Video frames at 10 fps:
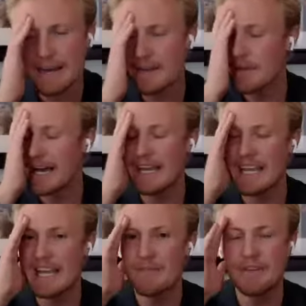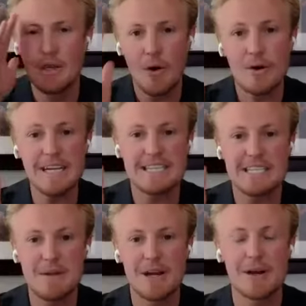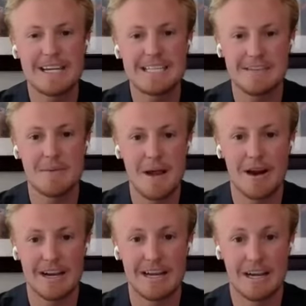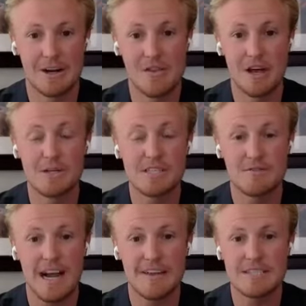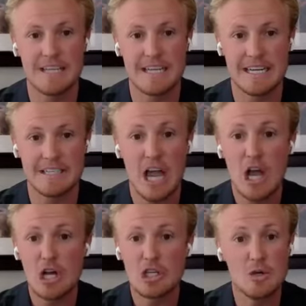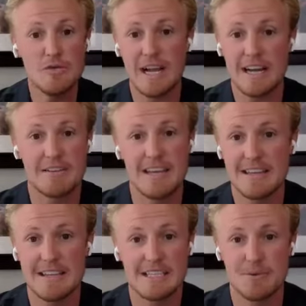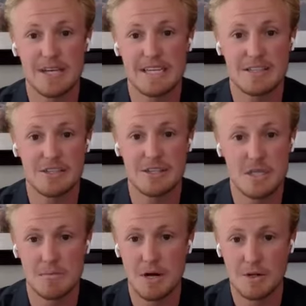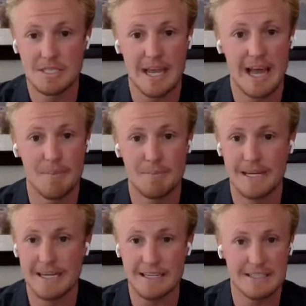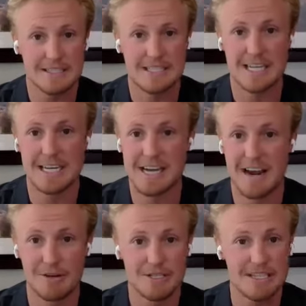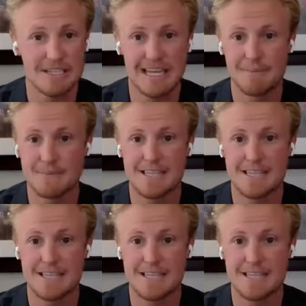And I'm like, 100%. If your experience of America are those five cities, you've got to think this place is just the most epic city never sleeps.